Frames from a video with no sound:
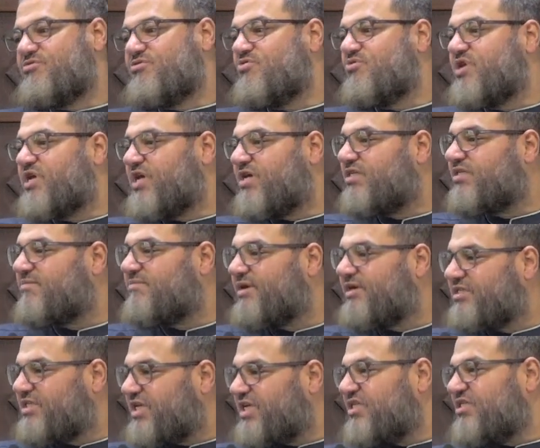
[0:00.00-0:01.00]
Who cares
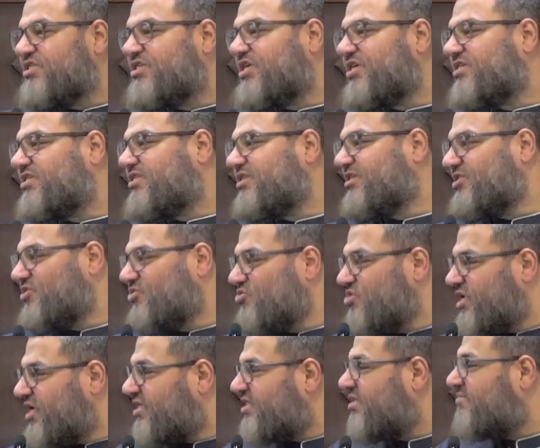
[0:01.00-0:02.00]
about injustice? Who
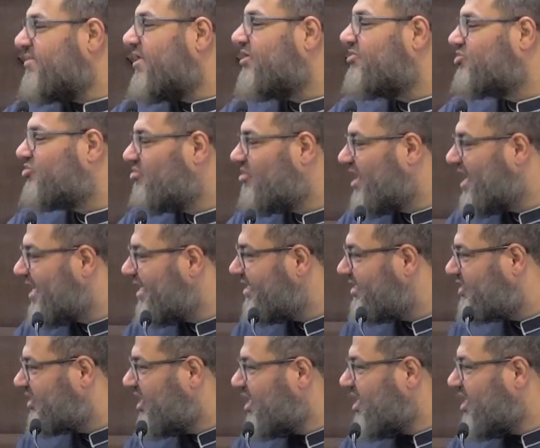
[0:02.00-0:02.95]
cares about rights?